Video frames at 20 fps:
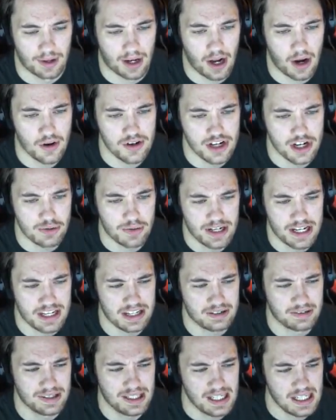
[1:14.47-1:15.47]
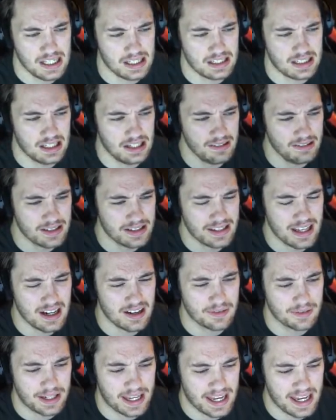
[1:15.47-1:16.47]
Bogosian, what are you doing
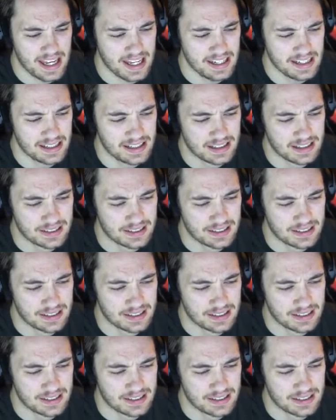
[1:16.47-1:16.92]
there, kid?